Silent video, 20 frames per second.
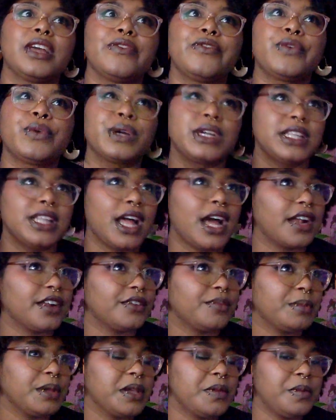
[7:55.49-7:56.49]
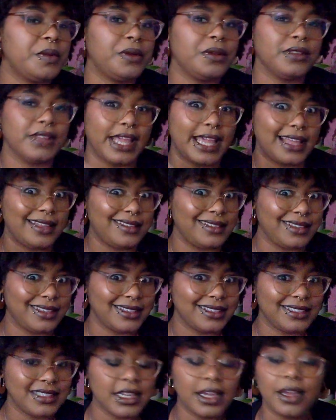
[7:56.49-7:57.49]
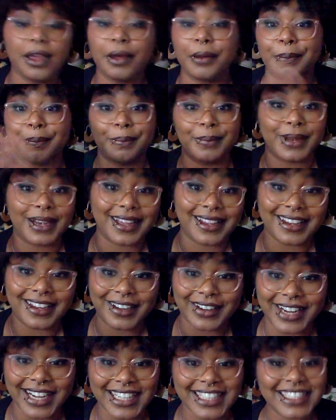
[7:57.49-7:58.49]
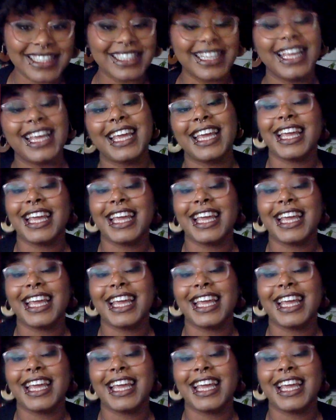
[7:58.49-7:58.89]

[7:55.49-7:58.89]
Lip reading: for a lot of people they exist, but I digress.